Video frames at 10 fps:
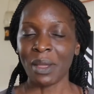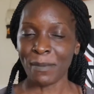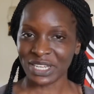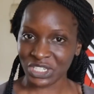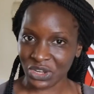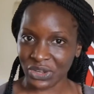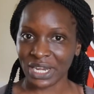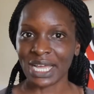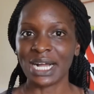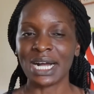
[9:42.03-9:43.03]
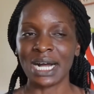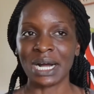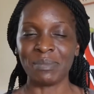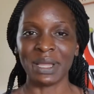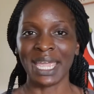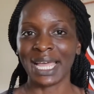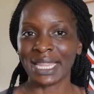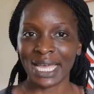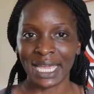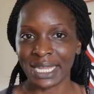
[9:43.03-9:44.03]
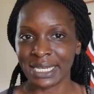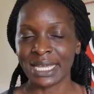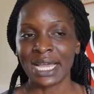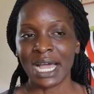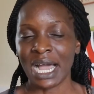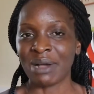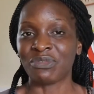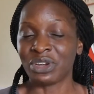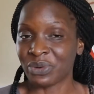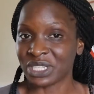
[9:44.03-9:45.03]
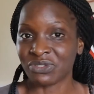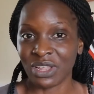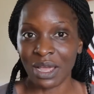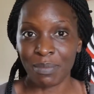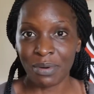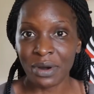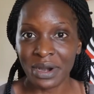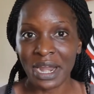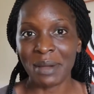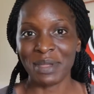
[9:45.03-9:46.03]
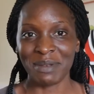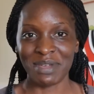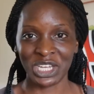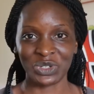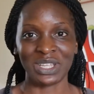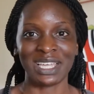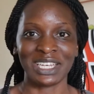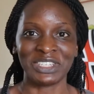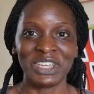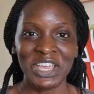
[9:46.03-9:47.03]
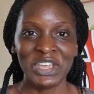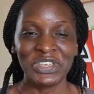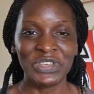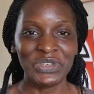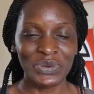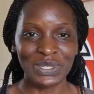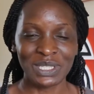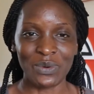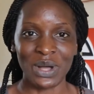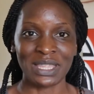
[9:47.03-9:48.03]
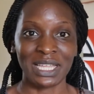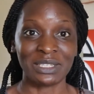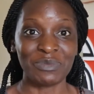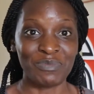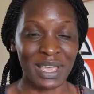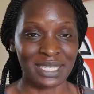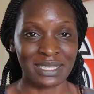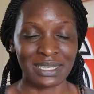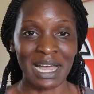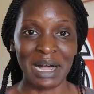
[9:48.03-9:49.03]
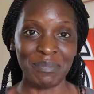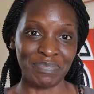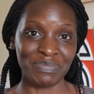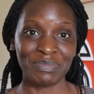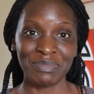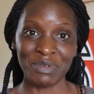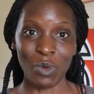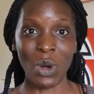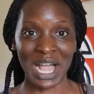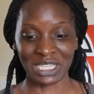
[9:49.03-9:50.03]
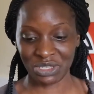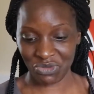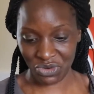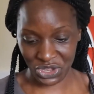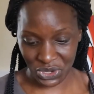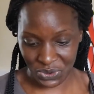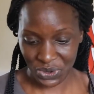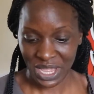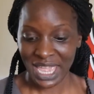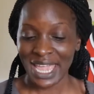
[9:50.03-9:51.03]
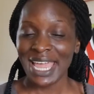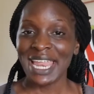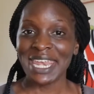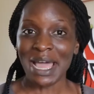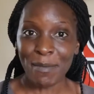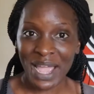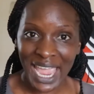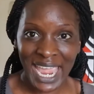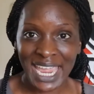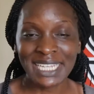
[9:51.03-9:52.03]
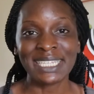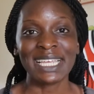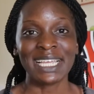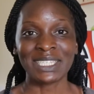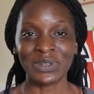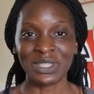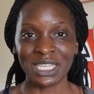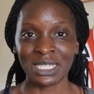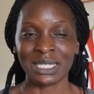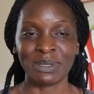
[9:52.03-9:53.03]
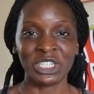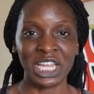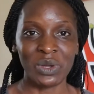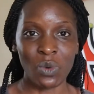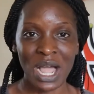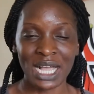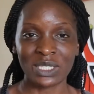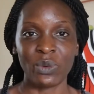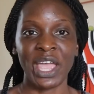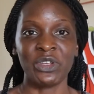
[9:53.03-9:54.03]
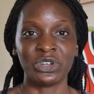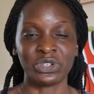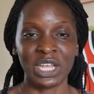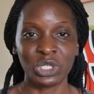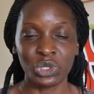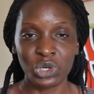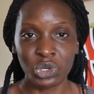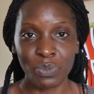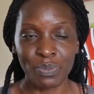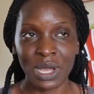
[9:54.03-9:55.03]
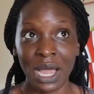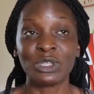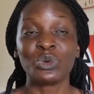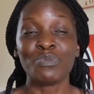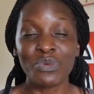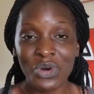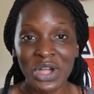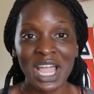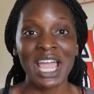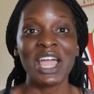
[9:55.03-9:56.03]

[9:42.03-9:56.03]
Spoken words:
particular airline frequent flyer program, and make sure that you use the one that best works for you. Number 8, so this especially works where you're trying to book